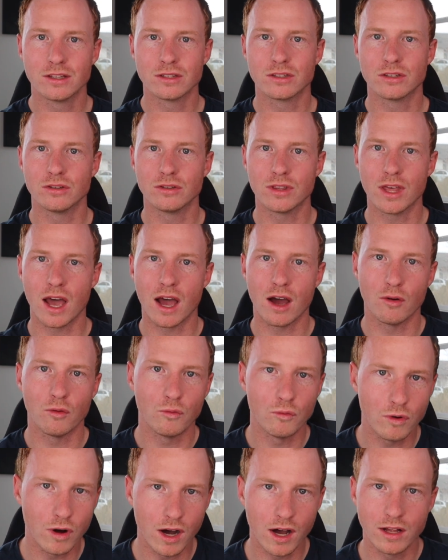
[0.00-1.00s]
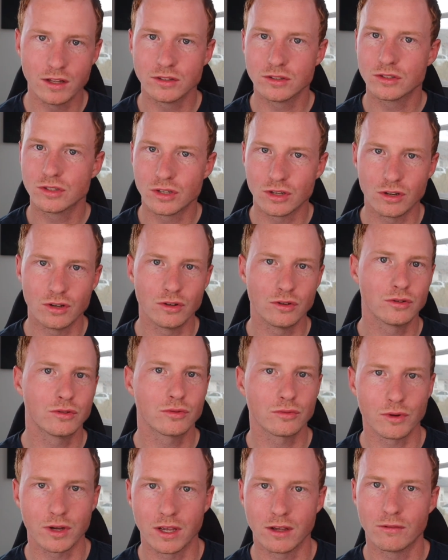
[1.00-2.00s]
to that $1, $2,
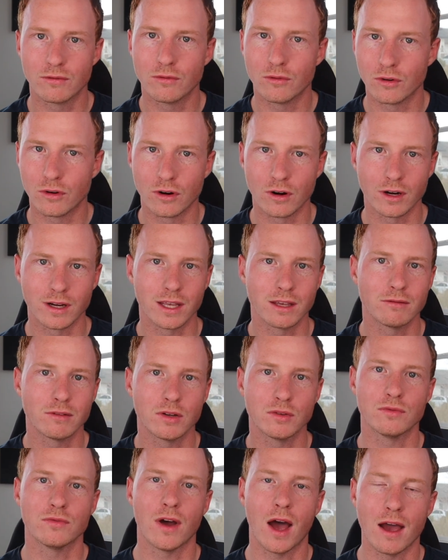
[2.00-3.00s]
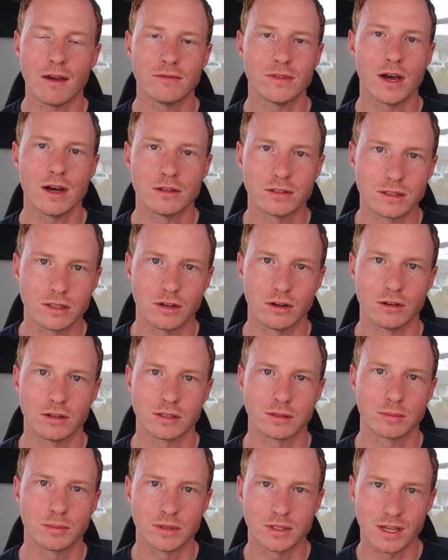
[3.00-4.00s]
$3, $4, even
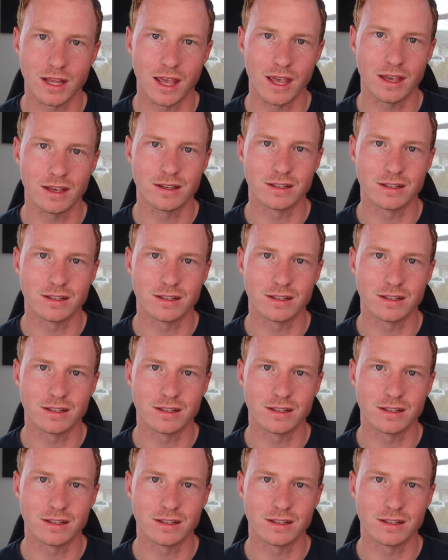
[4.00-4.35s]
$5,000 per day